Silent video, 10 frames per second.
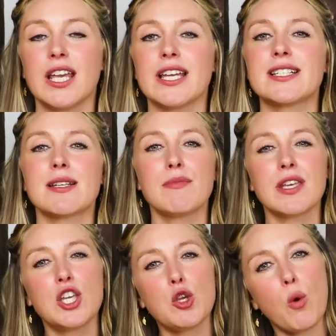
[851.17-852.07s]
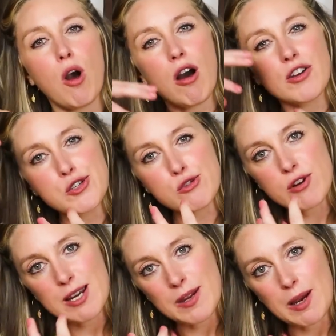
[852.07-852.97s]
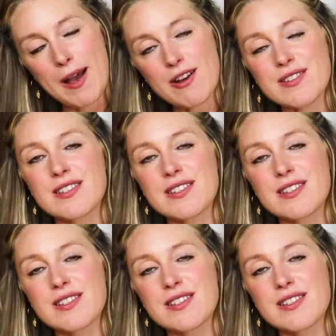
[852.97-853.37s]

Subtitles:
It's something you are dreaming about.